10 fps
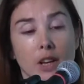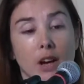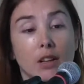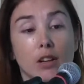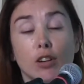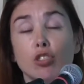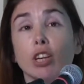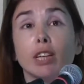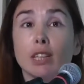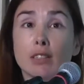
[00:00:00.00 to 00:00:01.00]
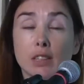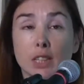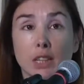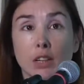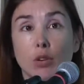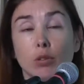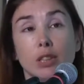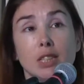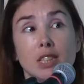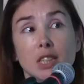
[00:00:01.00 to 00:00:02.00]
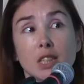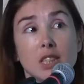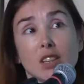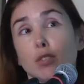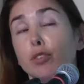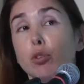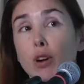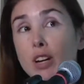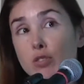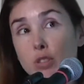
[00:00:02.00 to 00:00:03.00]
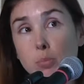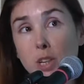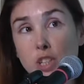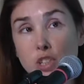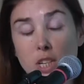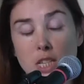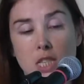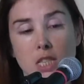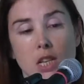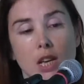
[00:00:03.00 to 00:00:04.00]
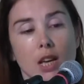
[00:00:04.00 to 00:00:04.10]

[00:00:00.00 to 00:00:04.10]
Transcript: A large ALS clinic only sees a few hundred patients.